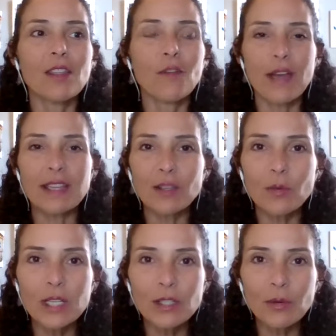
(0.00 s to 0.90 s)
the faster
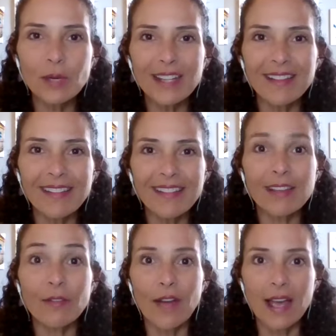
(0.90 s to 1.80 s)
we do it,
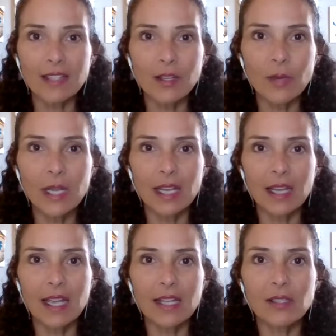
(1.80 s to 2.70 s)
the faster we
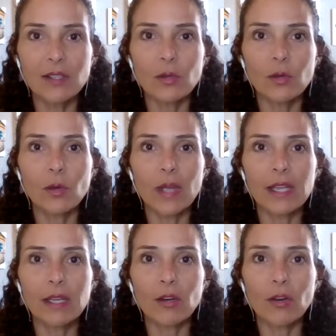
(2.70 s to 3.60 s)
can get to
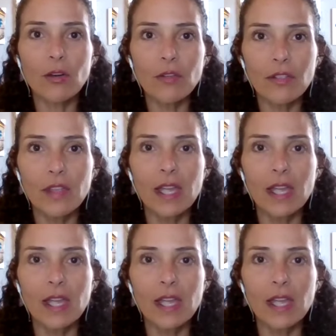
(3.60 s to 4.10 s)
a good earth